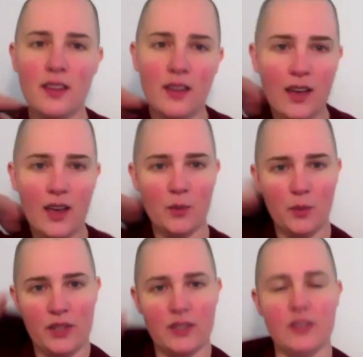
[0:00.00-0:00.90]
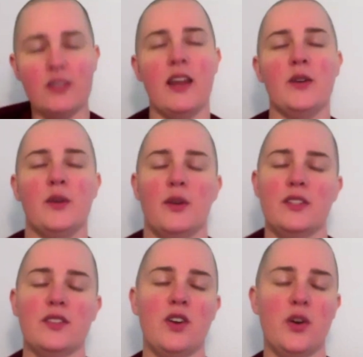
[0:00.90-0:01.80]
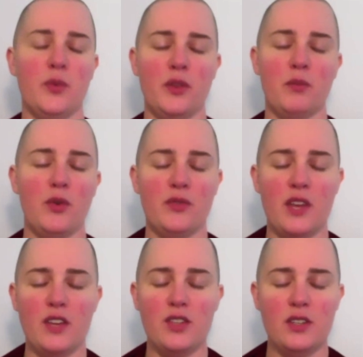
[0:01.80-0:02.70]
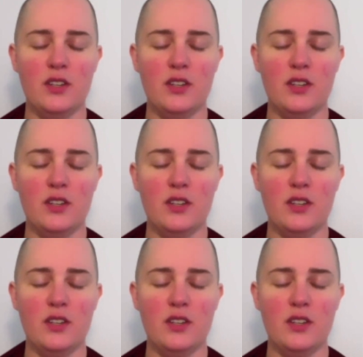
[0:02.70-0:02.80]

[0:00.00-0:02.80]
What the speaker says: And we'll now start with a motivation